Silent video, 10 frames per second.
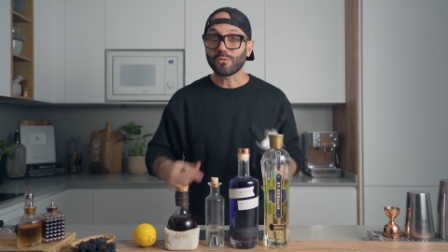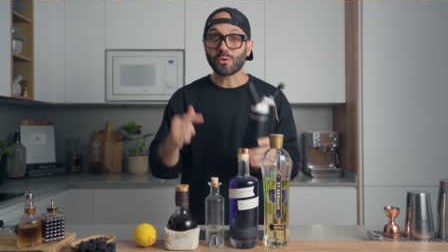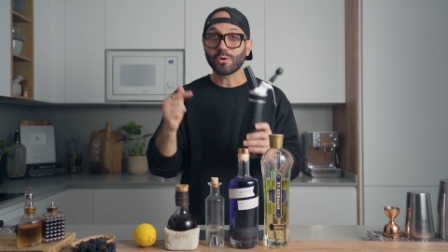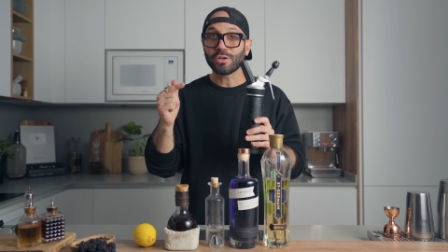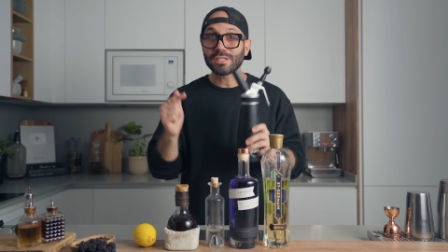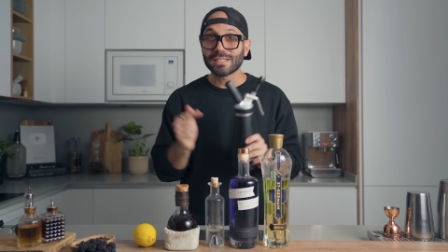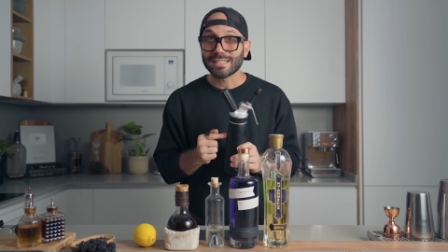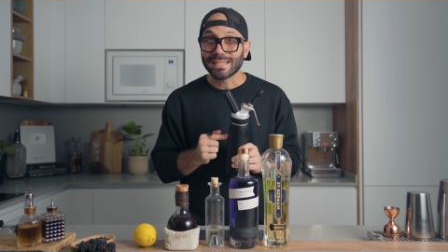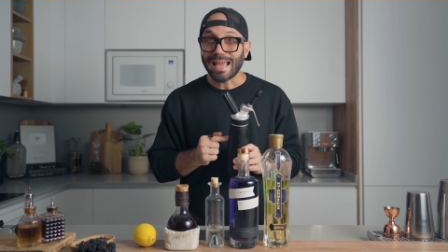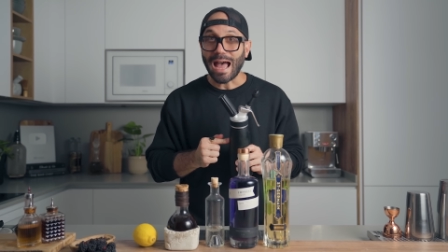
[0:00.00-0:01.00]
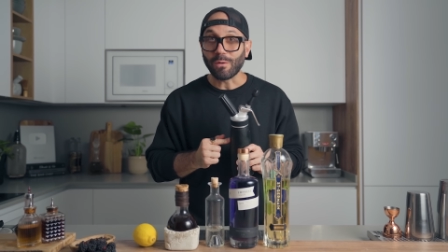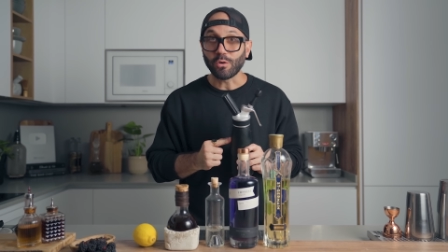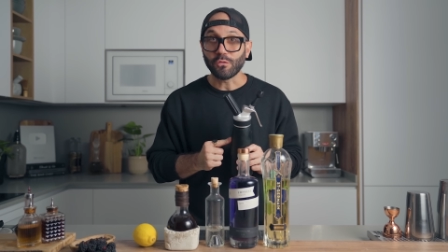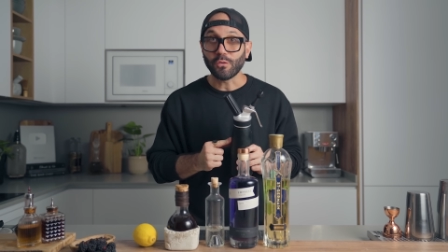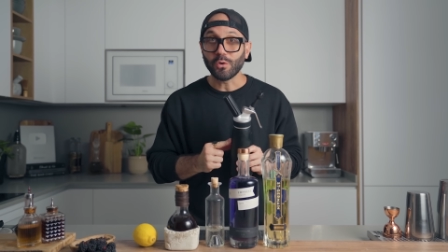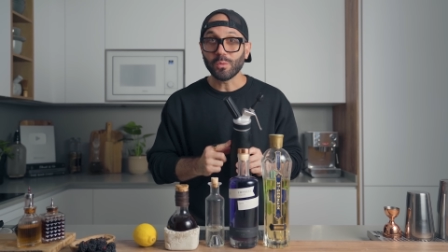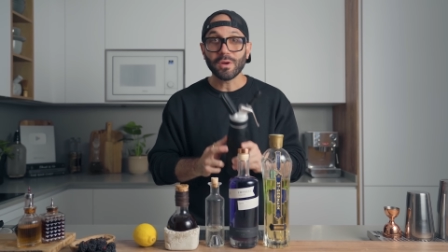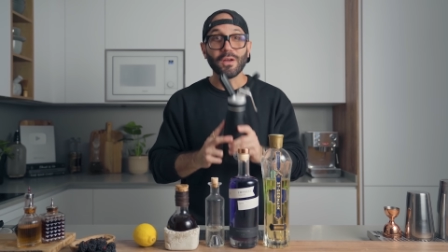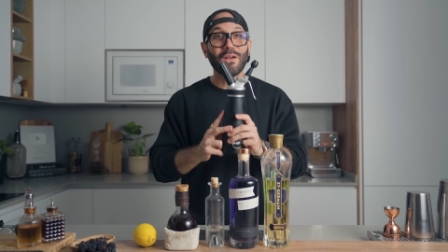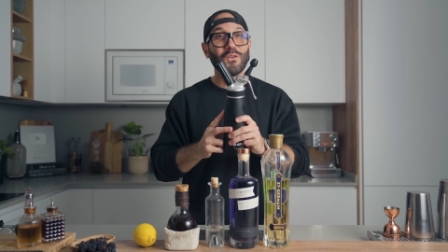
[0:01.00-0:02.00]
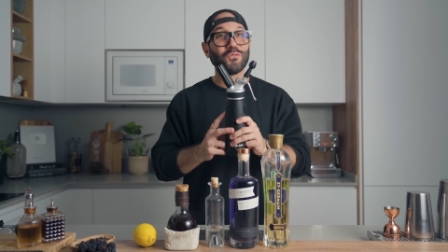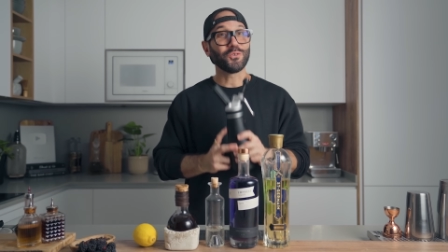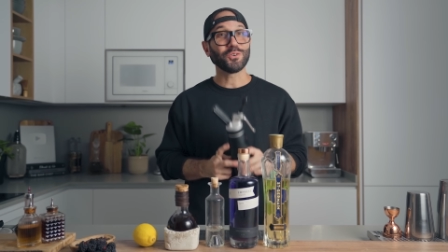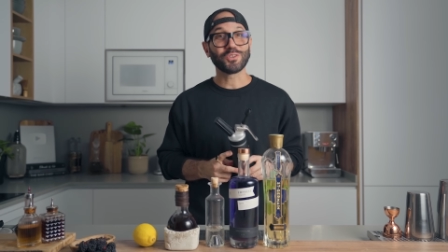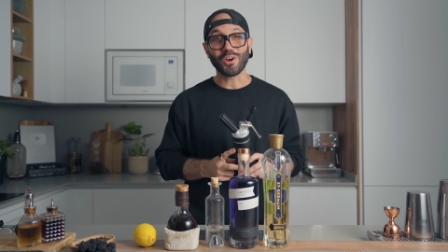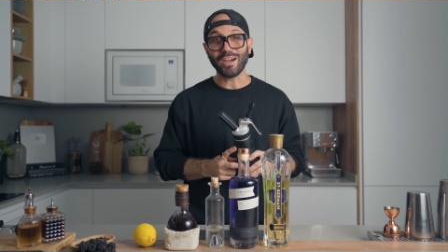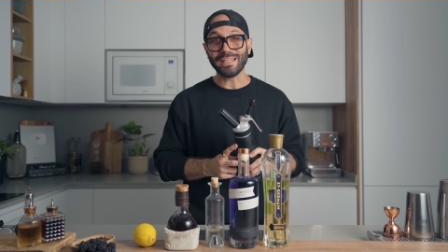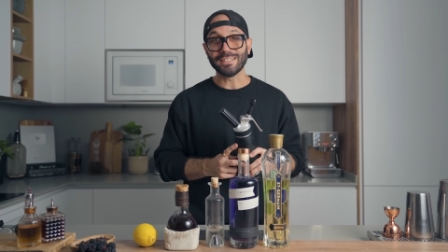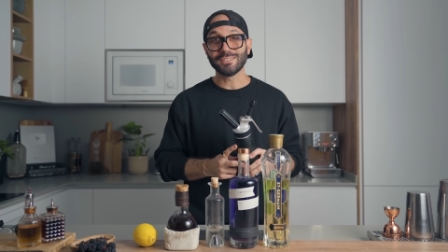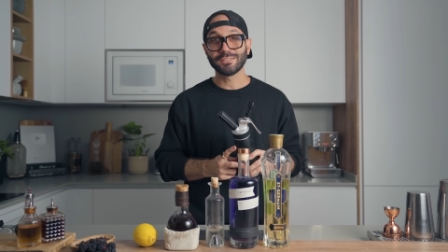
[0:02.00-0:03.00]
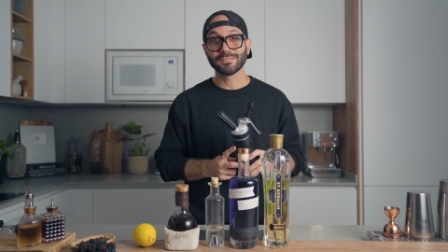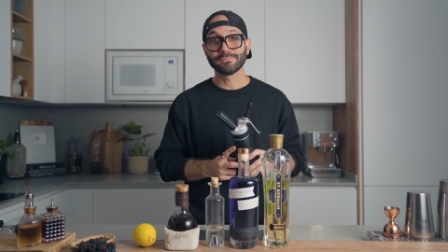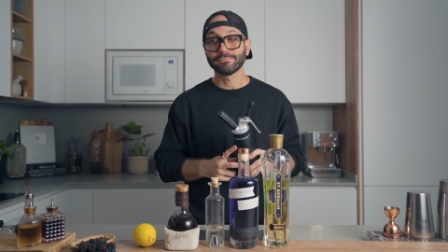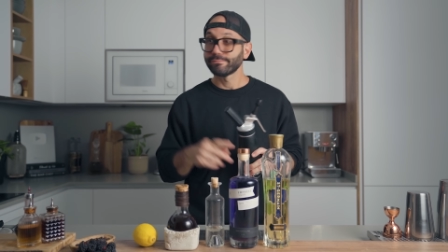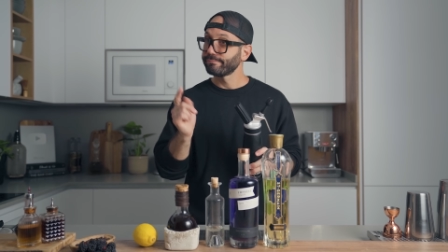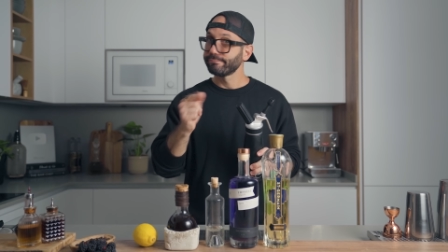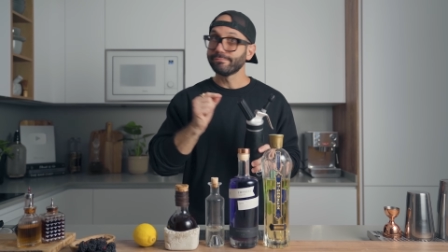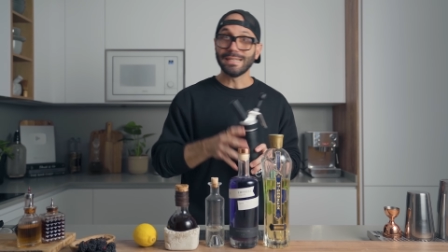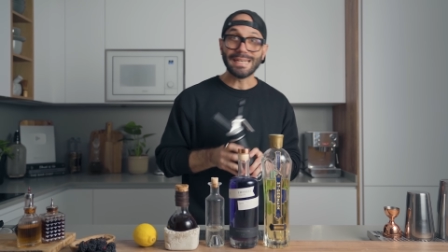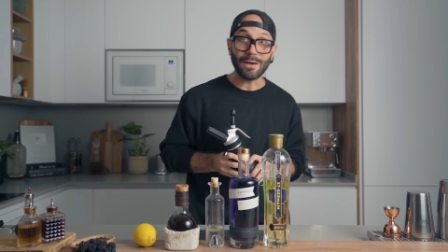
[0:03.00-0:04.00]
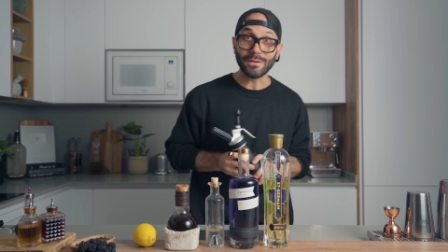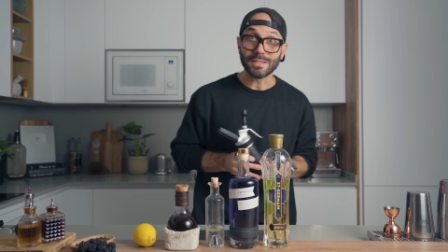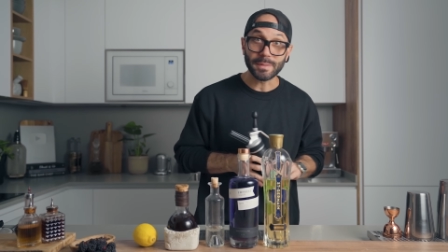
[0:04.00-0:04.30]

of course, our foam for the garnish. Now let's